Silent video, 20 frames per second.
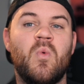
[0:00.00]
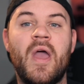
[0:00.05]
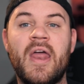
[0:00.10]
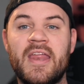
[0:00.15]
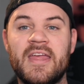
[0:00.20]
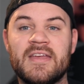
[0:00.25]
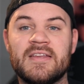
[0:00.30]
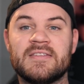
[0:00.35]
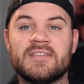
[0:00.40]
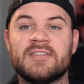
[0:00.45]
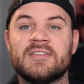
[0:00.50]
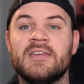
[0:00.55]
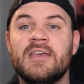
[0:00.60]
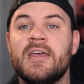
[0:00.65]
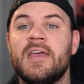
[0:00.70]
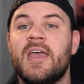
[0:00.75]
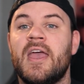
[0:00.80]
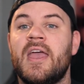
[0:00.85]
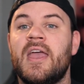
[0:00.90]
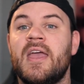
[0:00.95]
weddings,
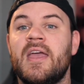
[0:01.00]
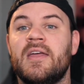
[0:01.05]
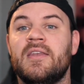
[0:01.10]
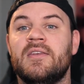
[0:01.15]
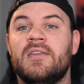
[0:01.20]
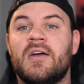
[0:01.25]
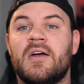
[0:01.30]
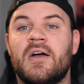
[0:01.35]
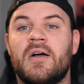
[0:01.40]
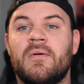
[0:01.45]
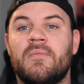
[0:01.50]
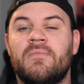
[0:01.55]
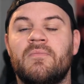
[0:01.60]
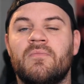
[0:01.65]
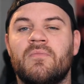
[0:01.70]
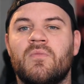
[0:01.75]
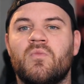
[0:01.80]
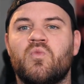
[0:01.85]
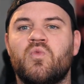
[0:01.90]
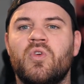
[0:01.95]
and
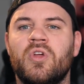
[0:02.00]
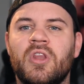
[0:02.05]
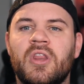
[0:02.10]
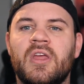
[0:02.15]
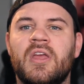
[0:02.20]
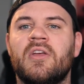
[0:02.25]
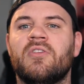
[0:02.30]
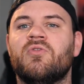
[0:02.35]
really